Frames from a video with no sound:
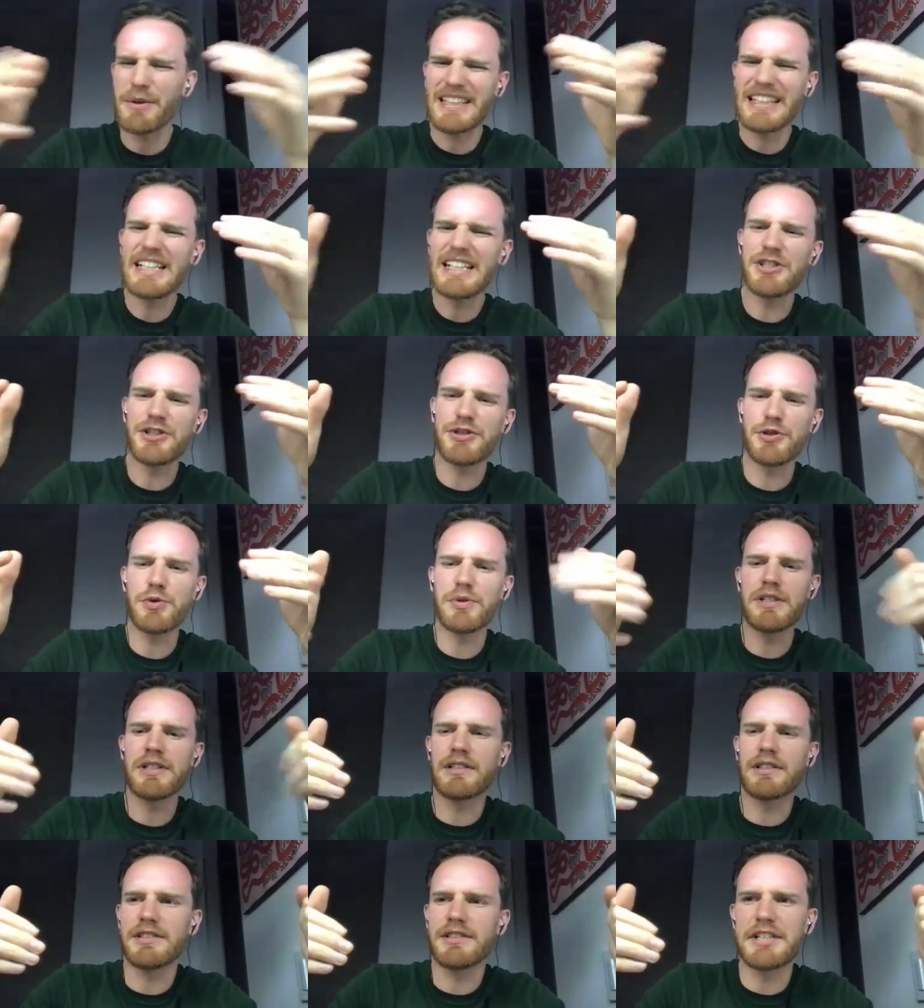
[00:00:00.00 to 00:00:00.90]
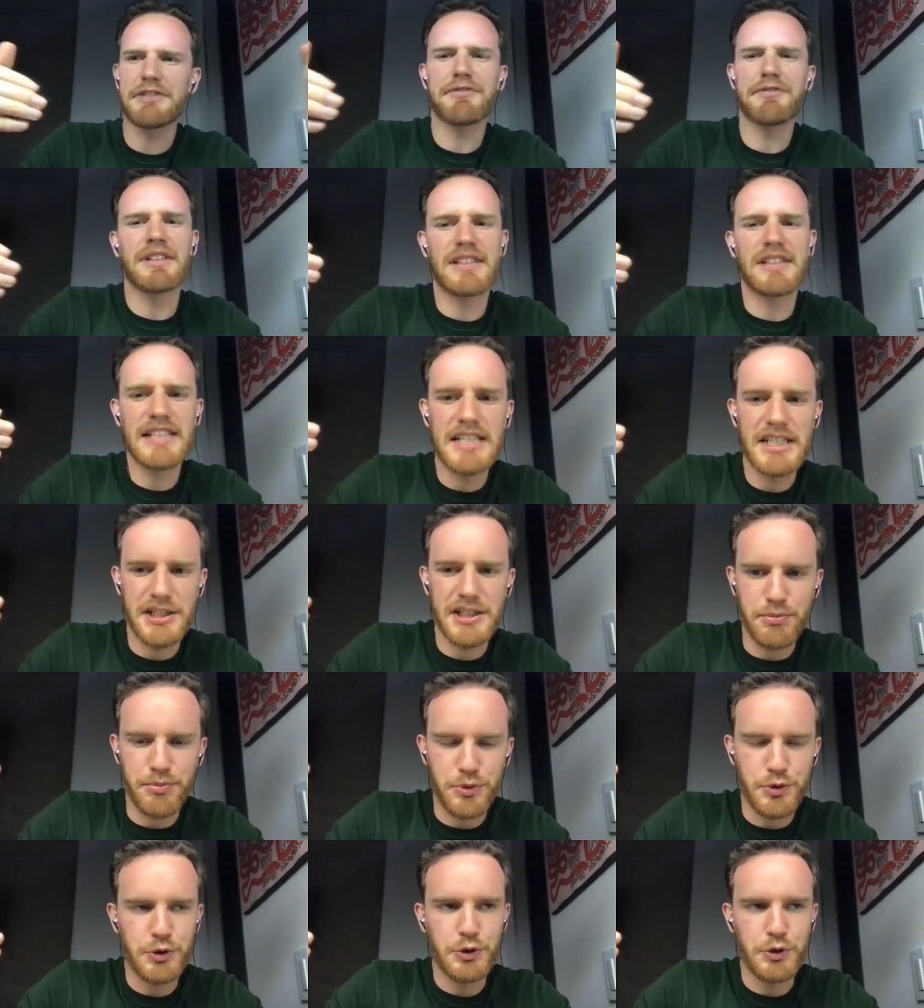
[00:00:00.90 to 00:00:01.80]
with each student, different things
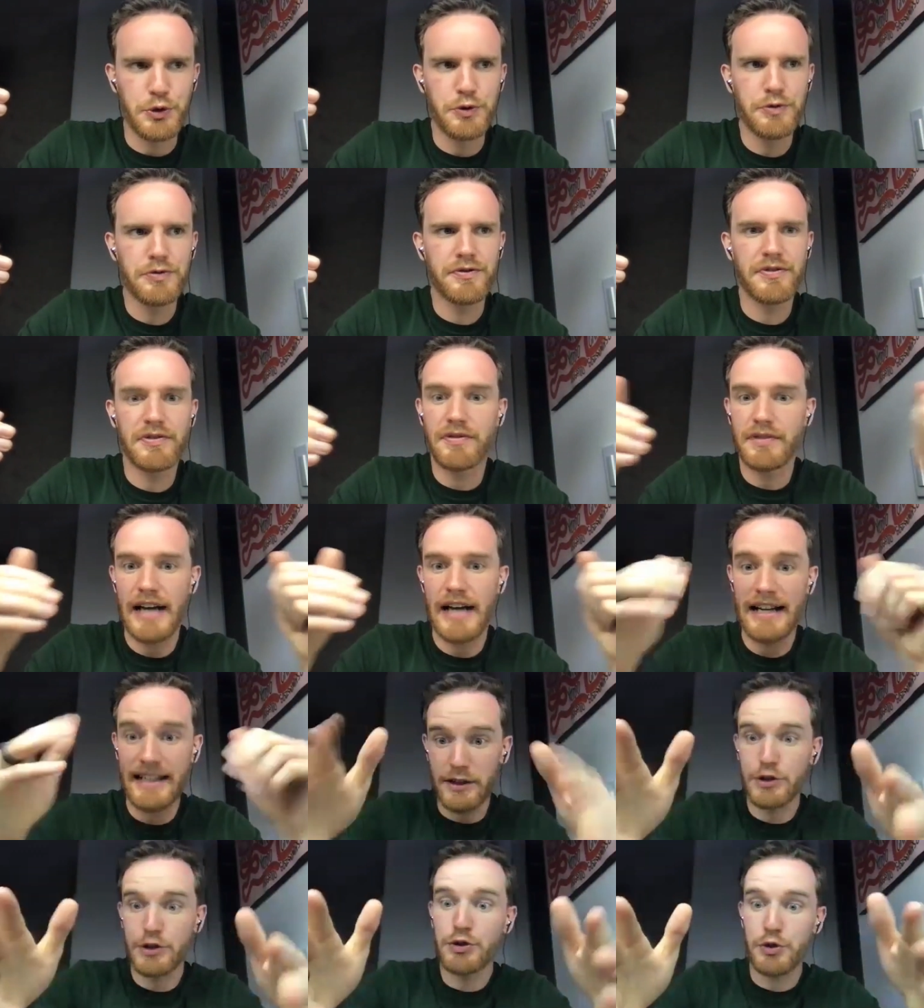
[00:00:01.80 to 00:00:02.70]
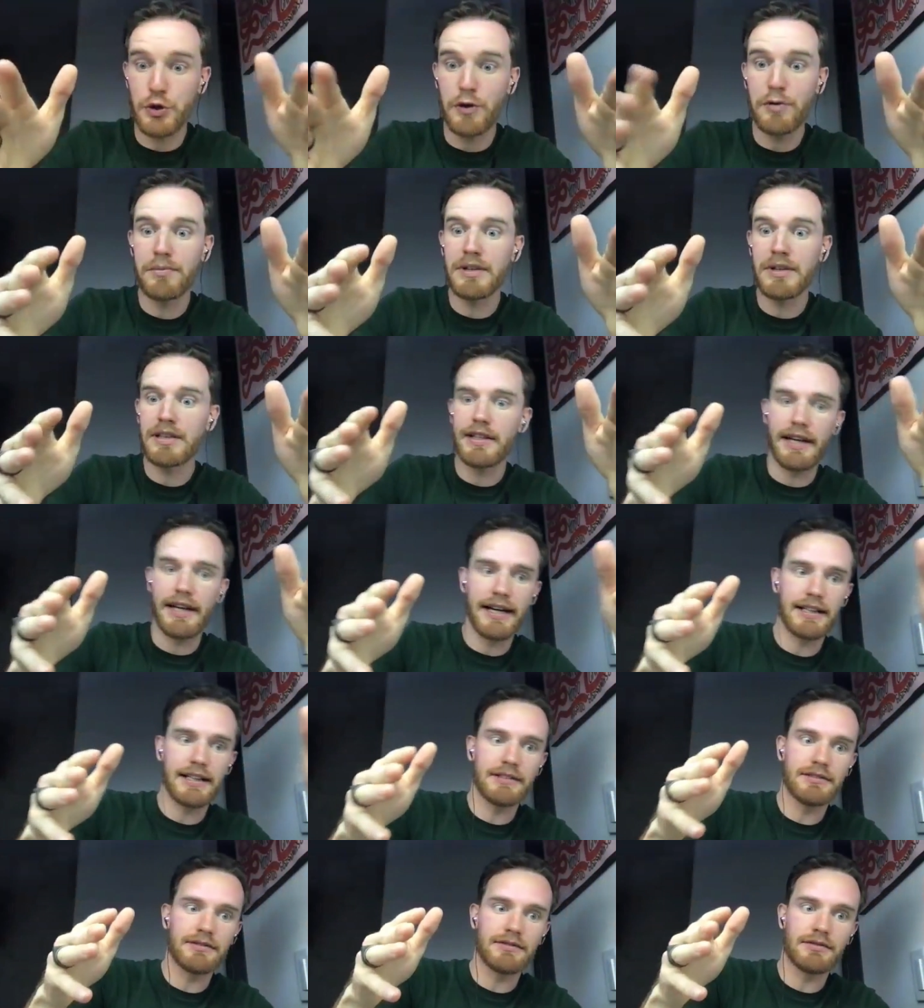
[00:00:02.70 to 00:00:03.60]
improve. And now you told me
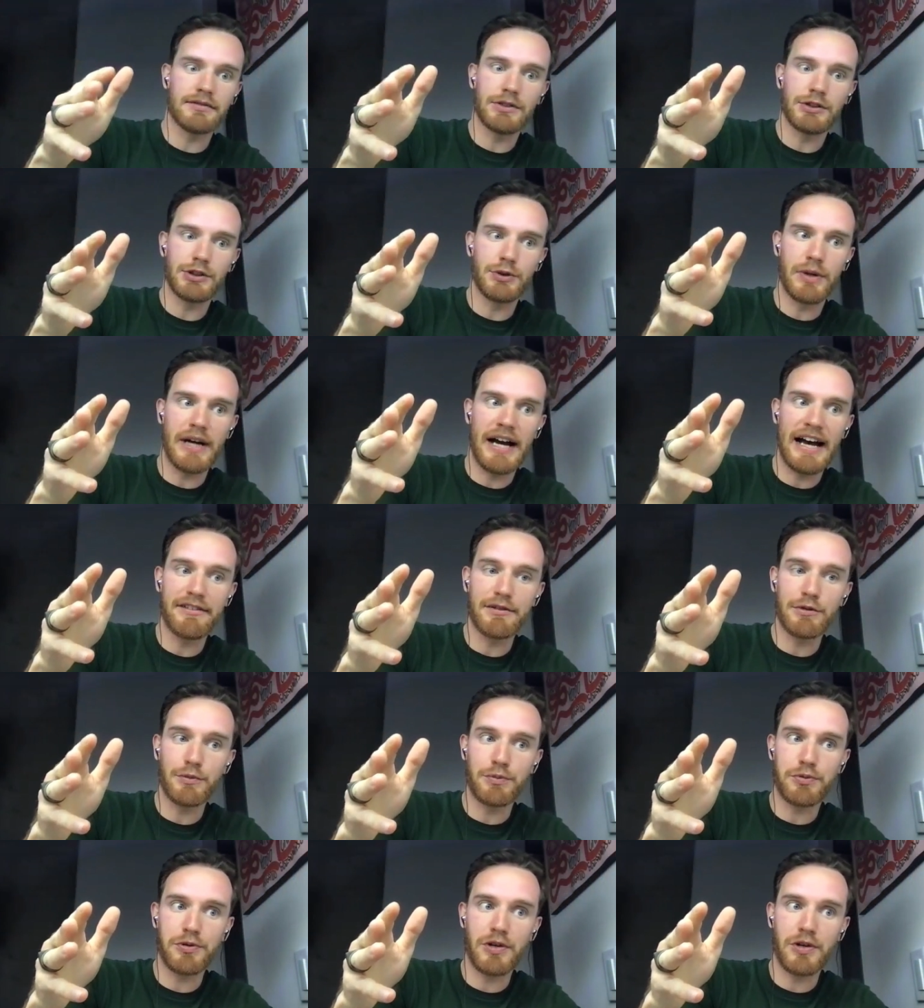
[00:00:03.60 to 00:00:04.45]
that you were having